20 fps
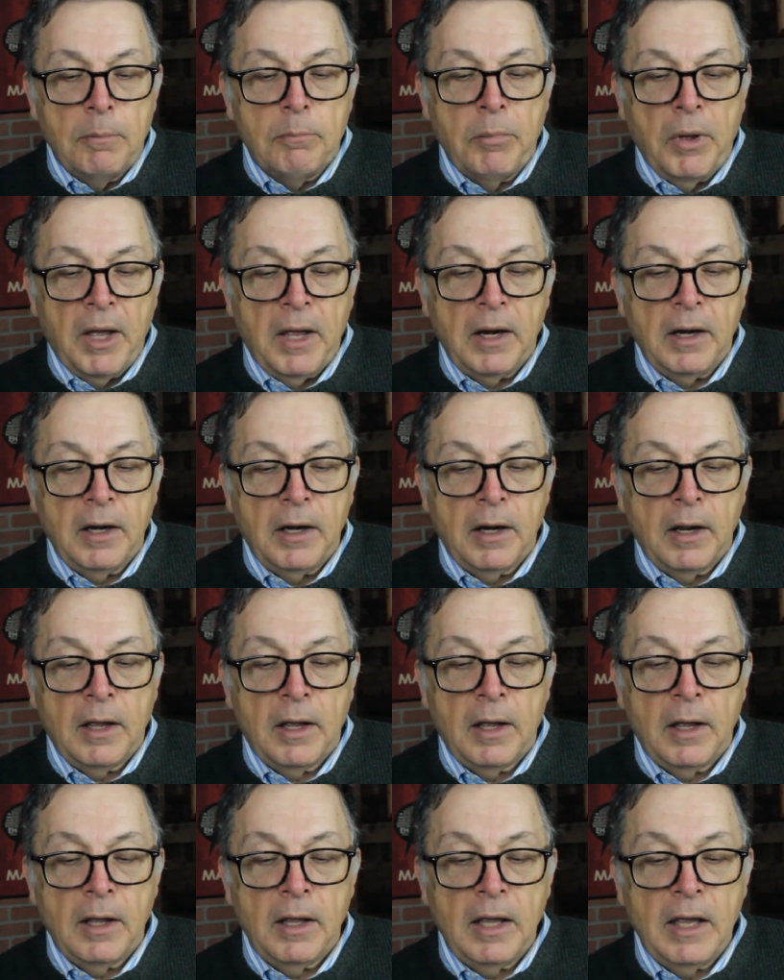But
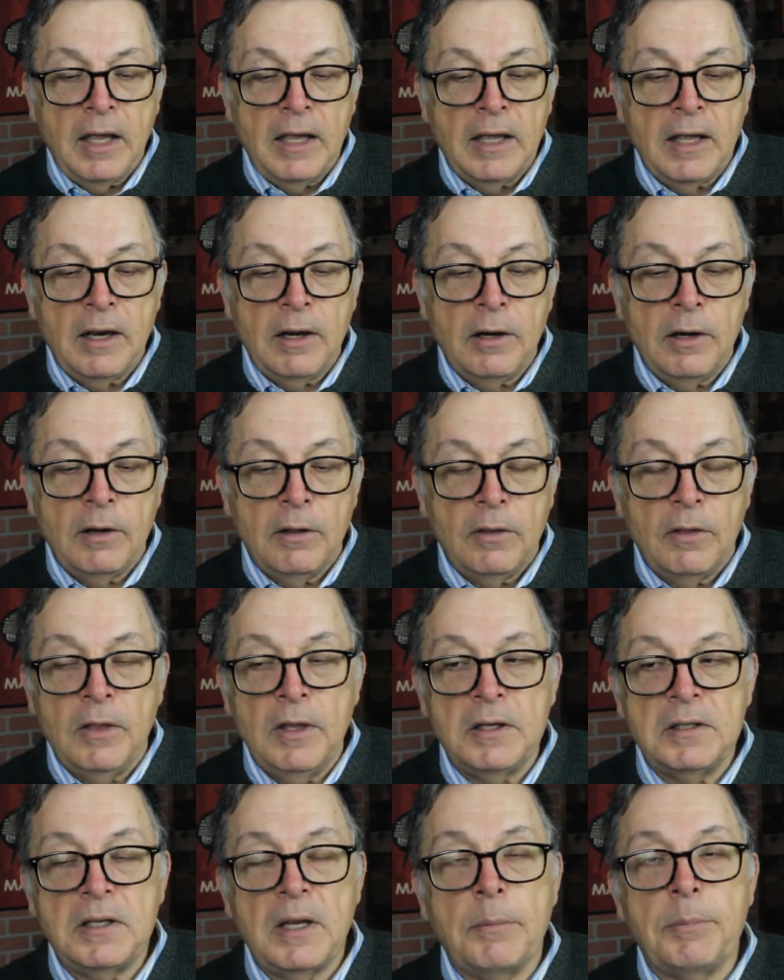in
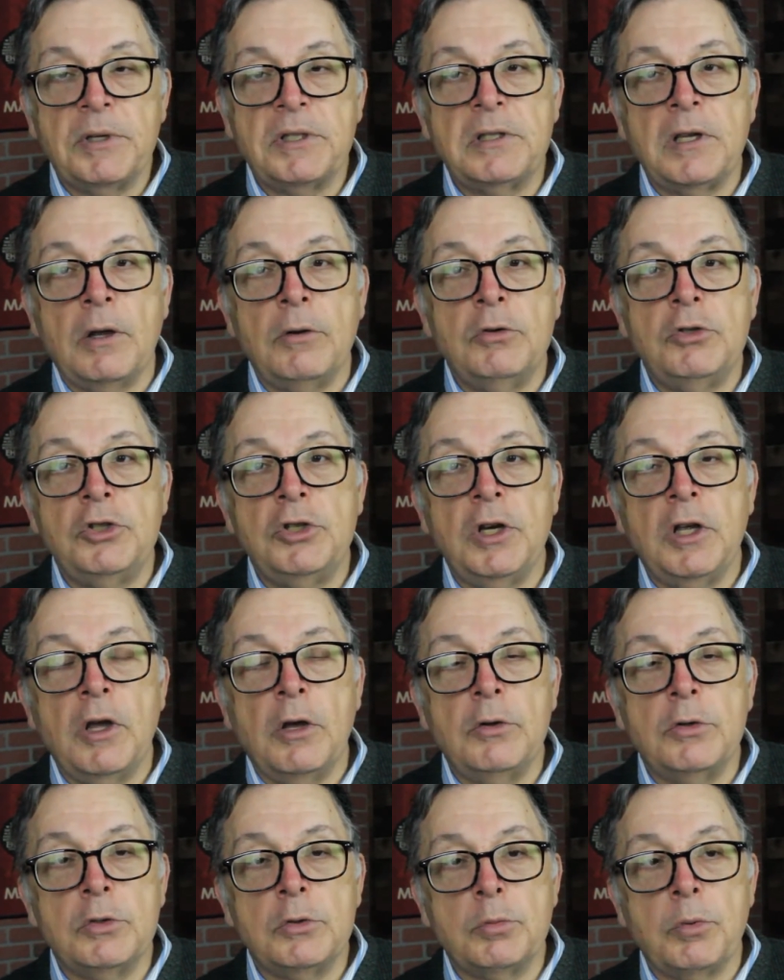this episode, she
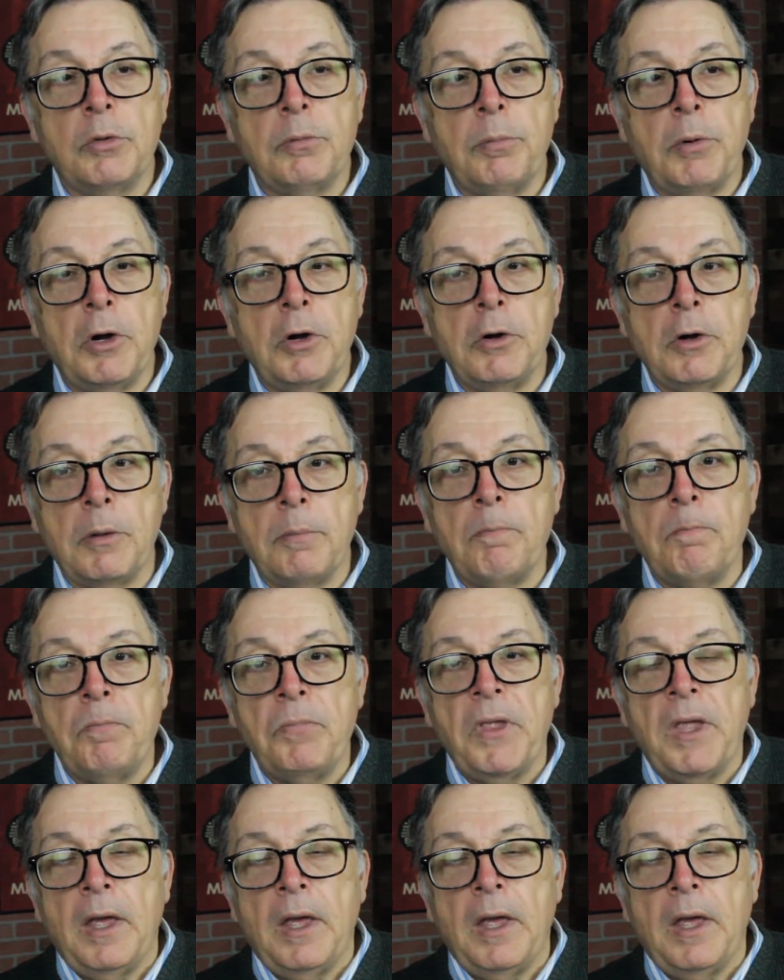goes with Burnham